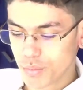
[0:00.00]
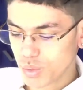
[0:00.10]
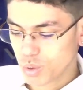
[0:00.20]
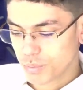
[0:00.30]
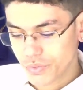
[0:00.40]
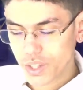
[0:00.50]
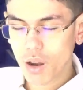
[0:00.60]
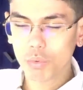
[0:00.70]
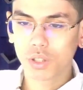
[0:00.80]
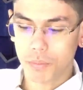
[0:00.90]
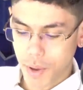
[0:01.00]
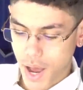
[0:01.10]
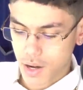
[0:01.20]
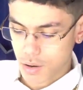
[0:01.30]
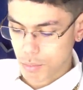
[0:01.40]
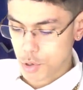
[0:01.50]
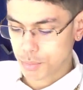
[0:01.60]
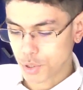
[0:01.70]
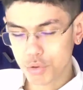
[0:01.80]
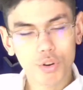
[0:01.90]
well, not really bad numbers, but sort